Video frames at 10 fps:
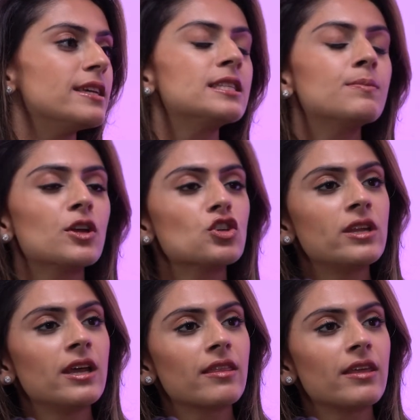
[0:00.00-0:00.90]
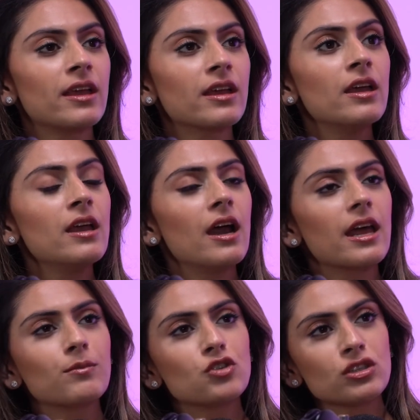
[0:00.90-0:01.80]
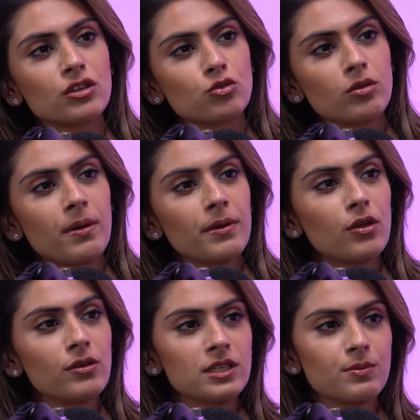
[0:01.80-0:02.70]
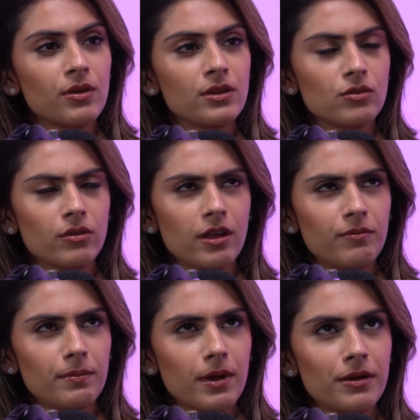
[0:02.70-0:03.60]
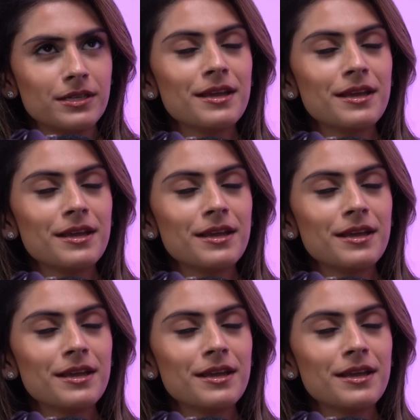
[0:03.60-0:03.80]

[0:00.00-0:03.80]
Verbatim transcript: Especially, I think, and I'm just going to talk about my own experience, not that I've been married,